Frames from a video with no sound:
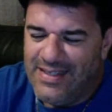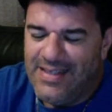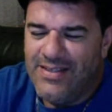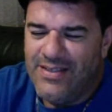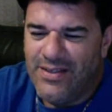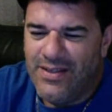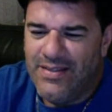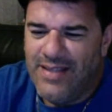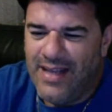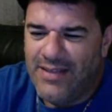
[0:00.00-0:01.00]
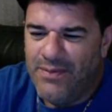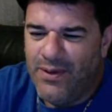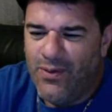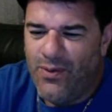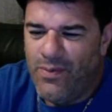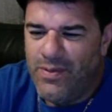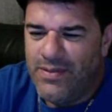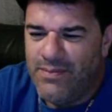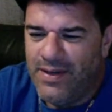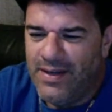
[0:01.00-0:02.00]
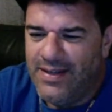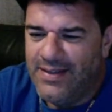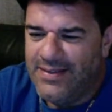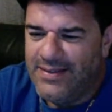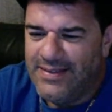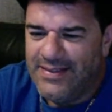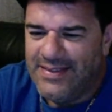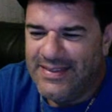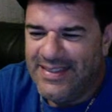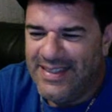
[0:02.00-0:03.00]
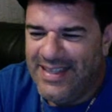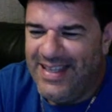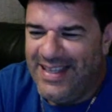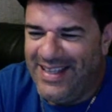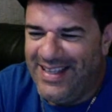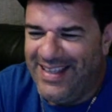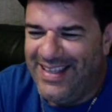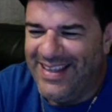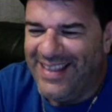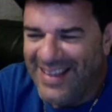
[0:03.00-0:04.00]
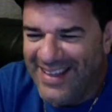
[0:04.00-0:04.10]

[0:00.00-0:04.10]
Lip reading: She's gonna text me or call me tomorrow. Hey,